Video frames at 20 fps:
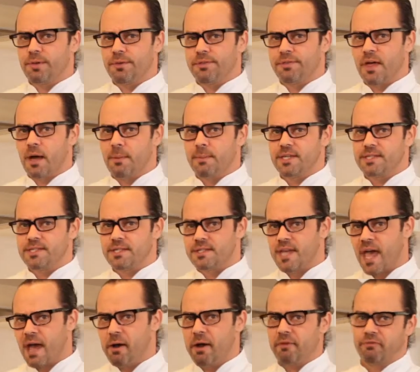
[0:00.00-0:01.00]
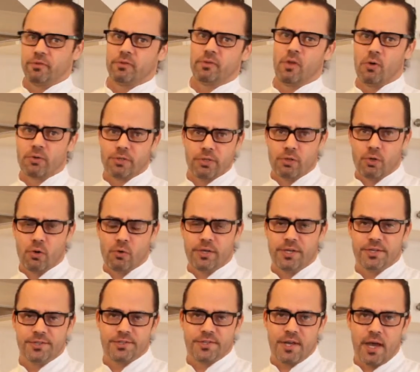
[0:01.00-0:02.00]
of thumb is however long you cook
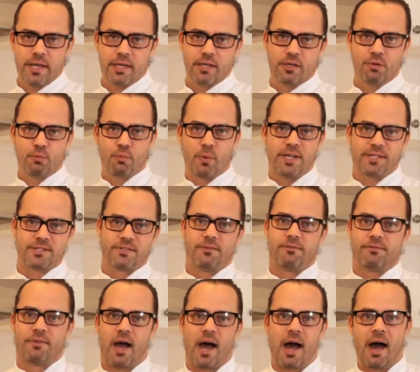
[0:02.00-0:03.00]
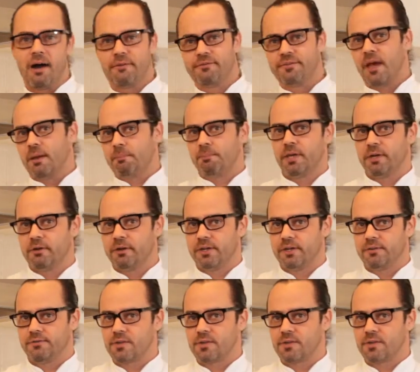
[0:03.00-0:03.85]
your steak, you rest it for half that period of